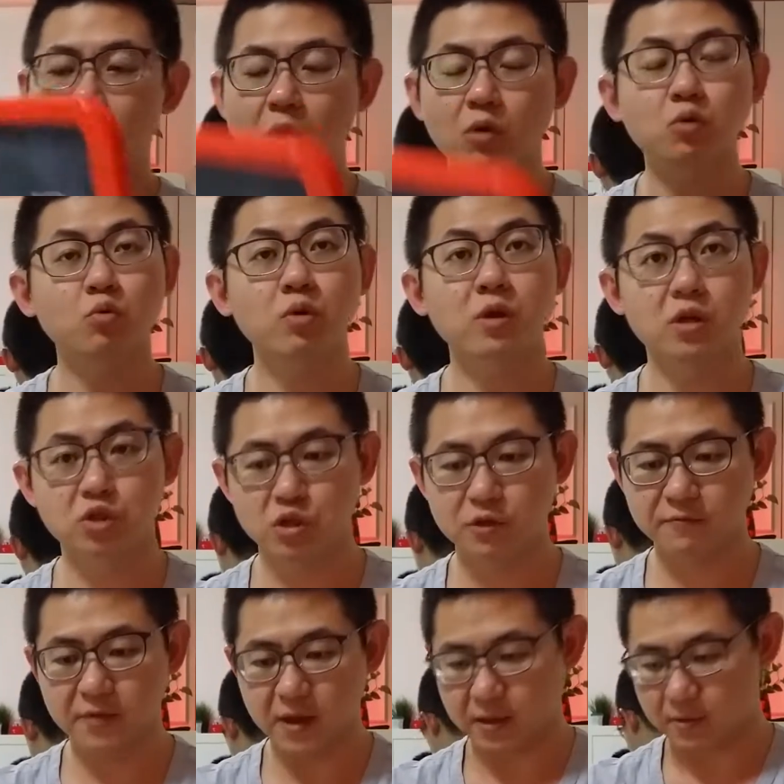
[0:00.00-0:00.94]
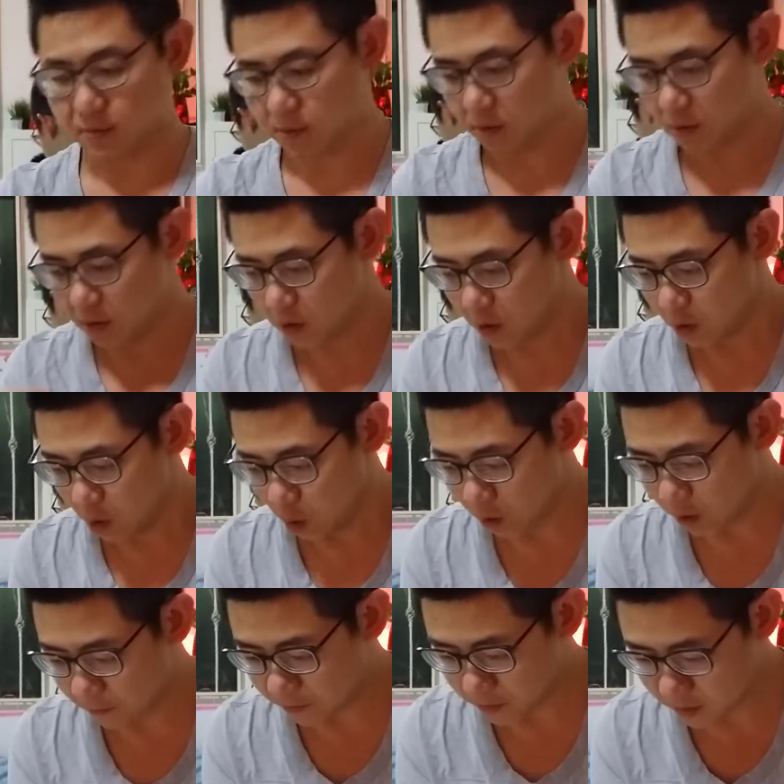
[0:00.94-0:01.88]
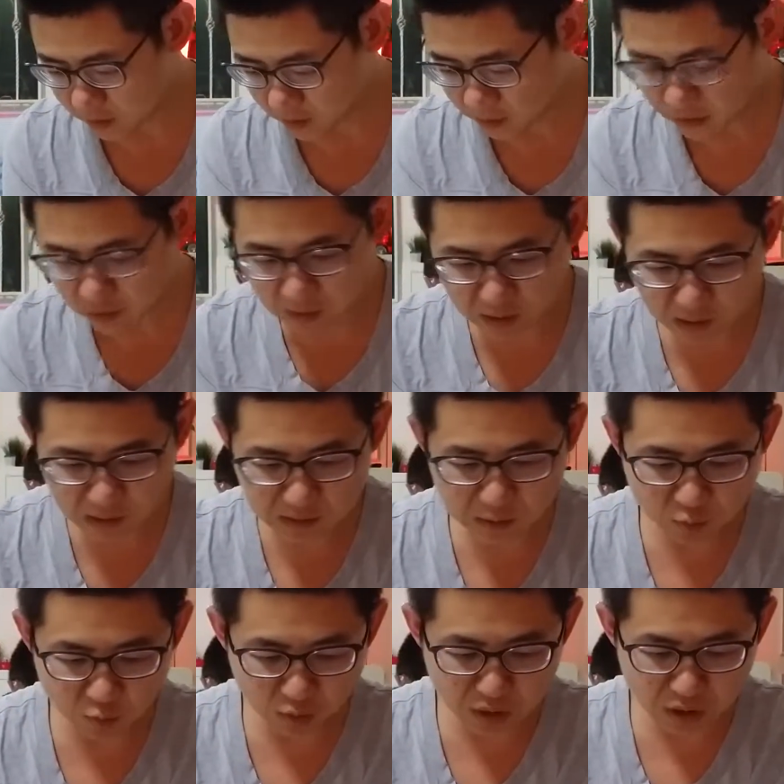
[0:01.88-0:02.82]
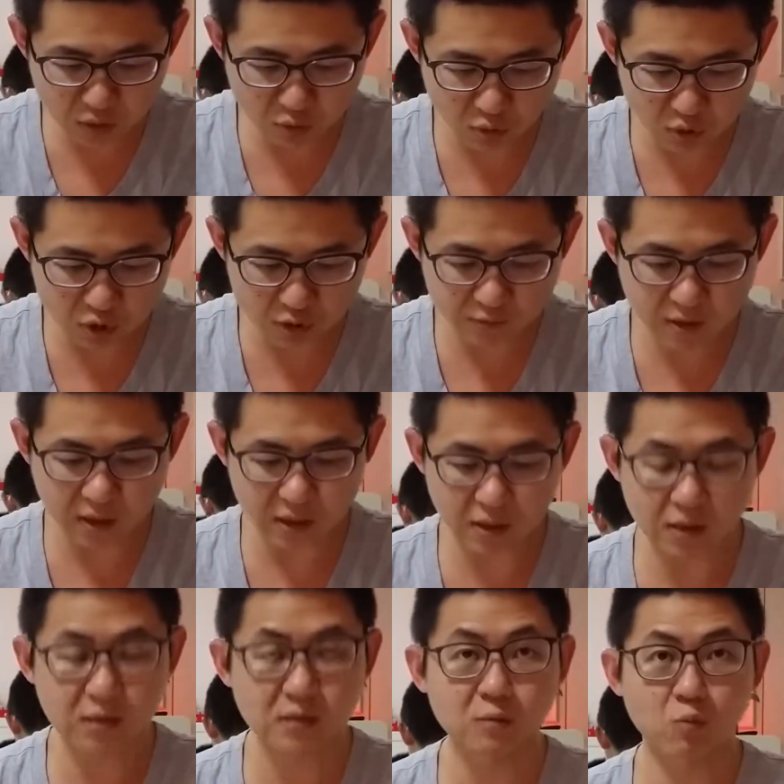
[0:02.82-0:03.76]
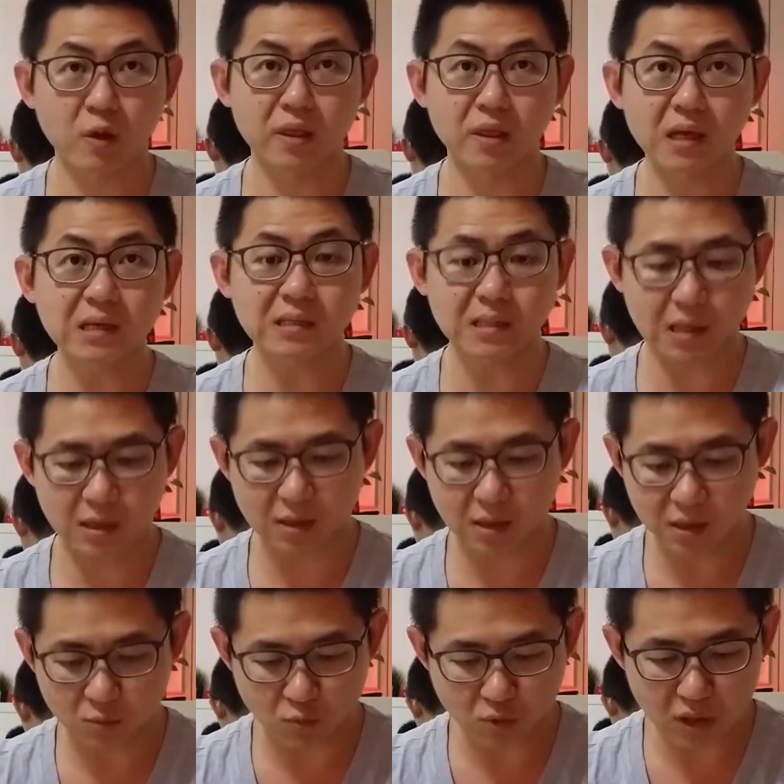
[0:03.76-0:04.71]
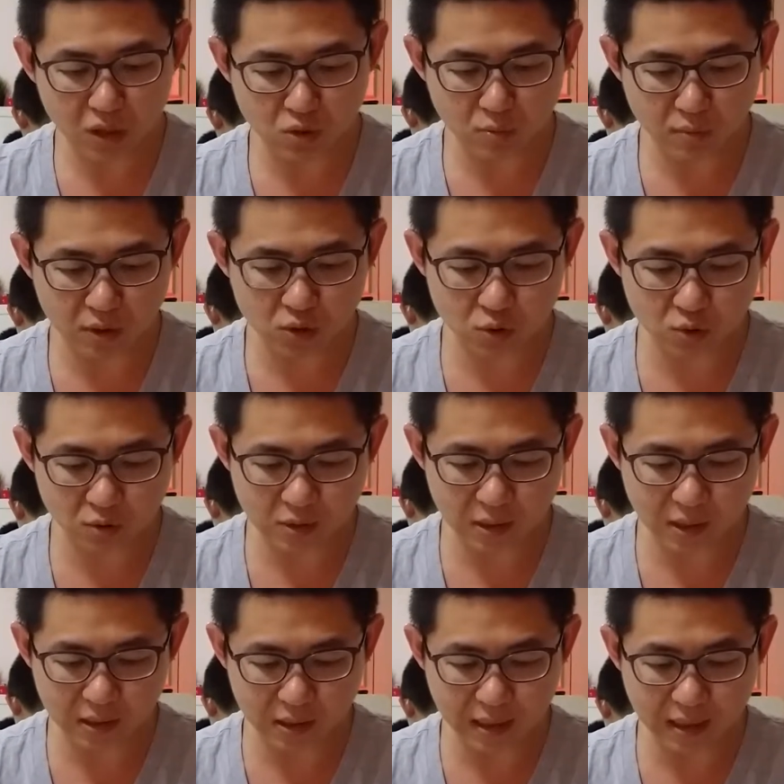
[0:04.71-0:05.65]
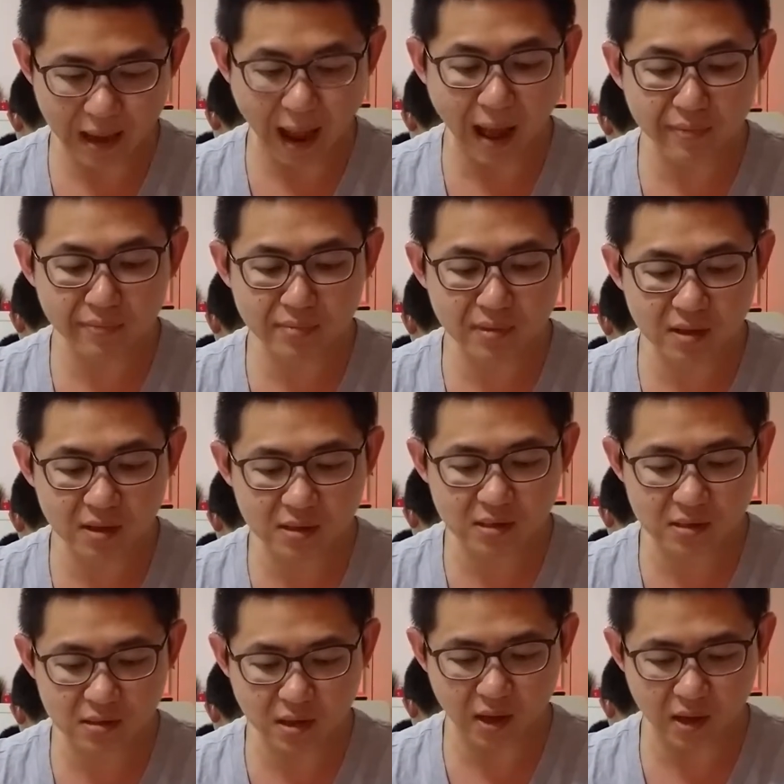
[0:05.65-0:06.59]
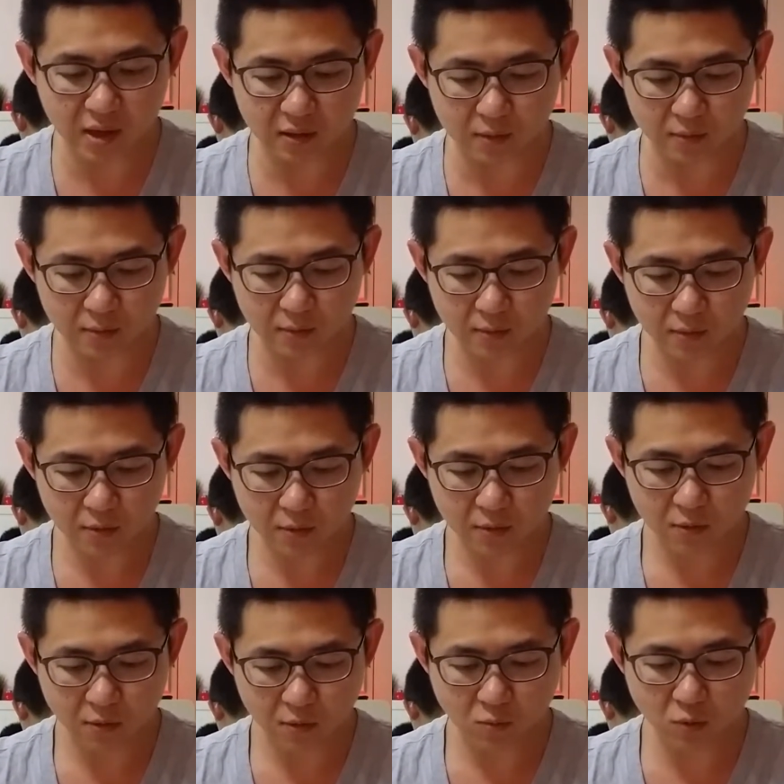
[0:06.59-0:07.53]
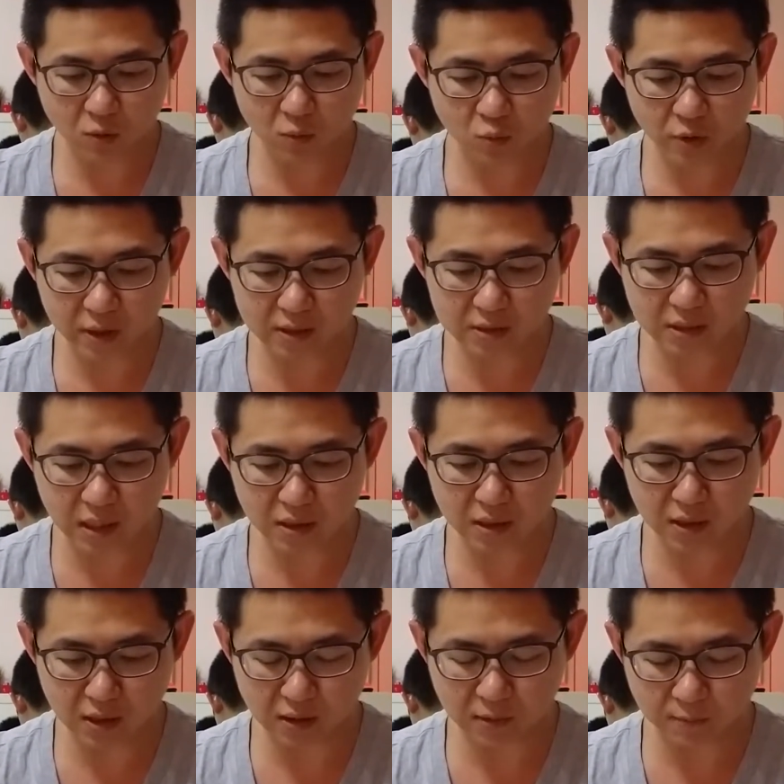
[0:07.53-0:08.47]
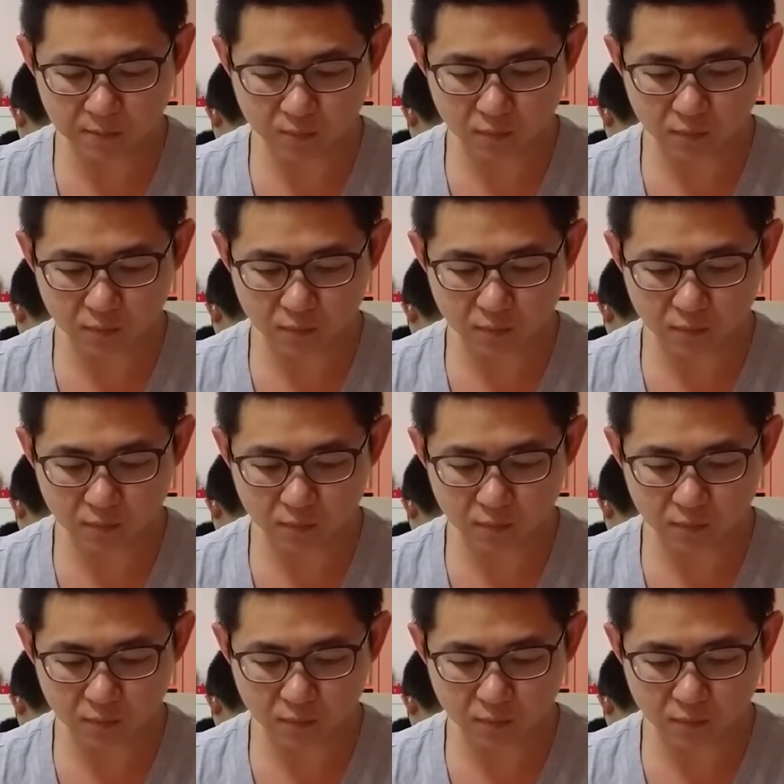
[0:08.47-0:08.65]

How do we achieve that? One of the key things we need to achieve that is when they study, we need to make sure that they understand what we are studying.